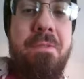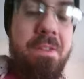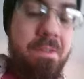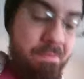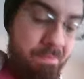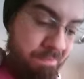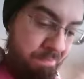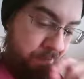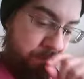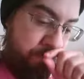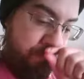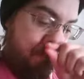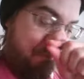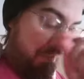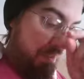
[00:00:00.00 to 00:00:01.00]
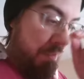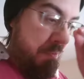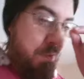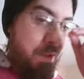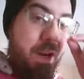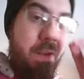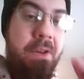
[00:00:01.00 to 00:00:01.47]
you.
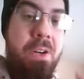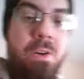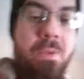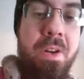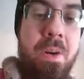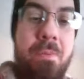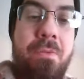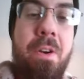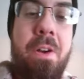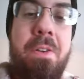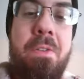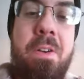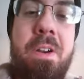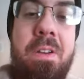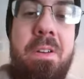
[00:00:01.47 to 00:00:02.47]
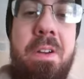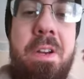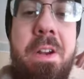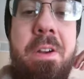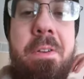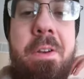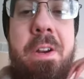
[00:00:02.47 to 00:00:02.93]
Now they know that I'm friendly. They're not gonna
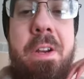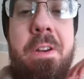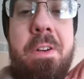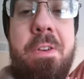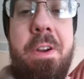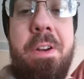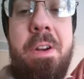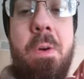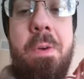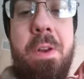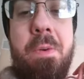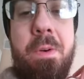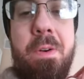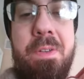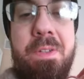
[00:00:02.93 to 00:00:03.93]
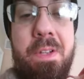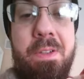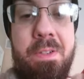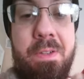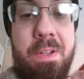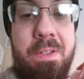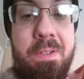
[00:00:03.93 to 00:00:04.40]
get it. They're not gonna try to go anywhere. See,
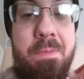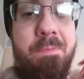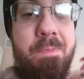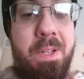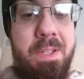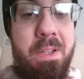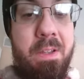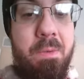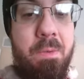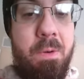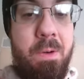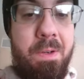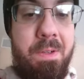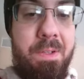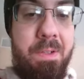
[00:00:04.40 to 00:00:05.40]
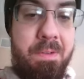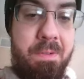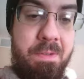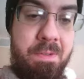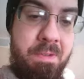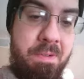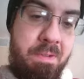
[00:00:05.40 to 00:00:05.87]
that's how that works.
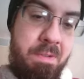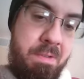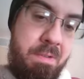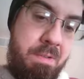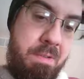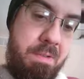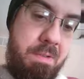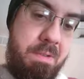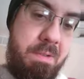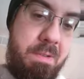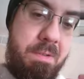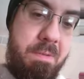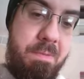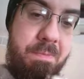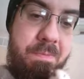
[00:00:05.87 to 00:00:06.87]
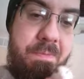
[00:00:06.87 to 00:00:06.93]
Uh-oh.